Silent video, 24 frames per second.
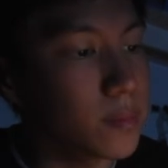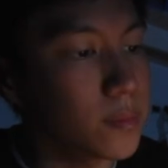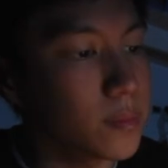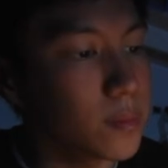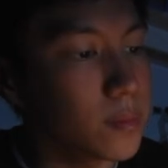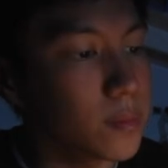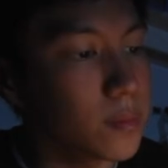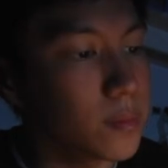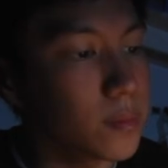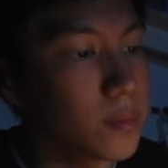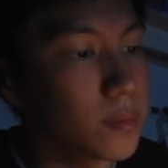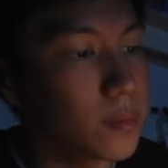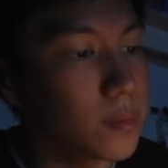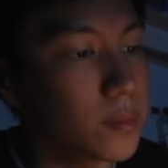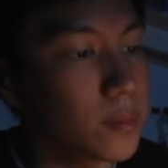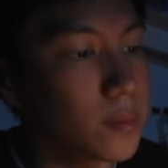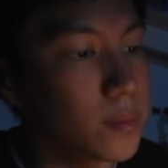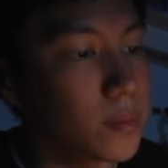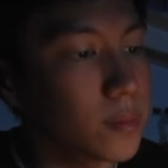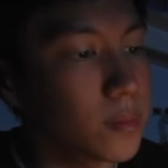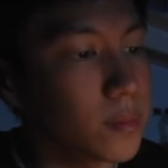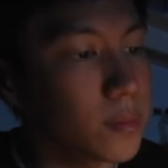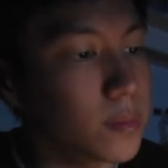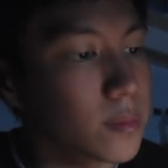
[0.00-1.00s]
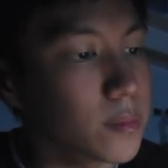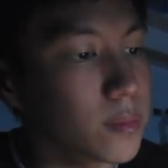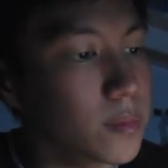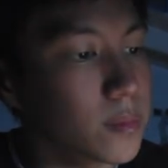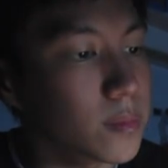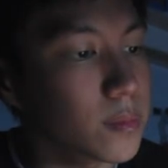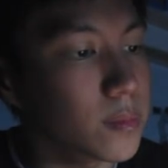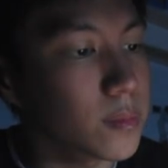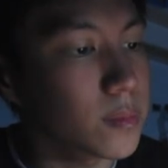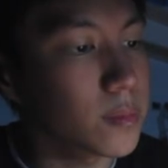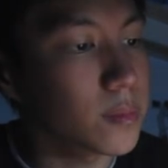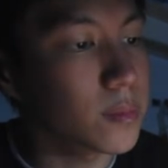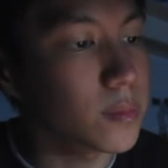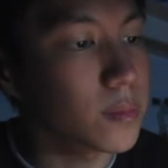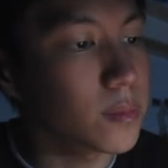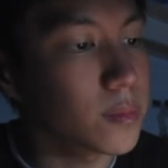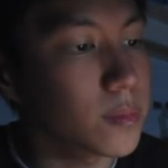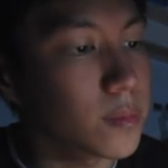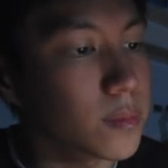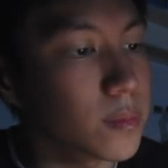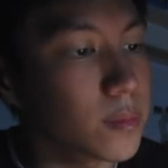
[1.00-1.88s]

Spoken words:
Nobody speaks.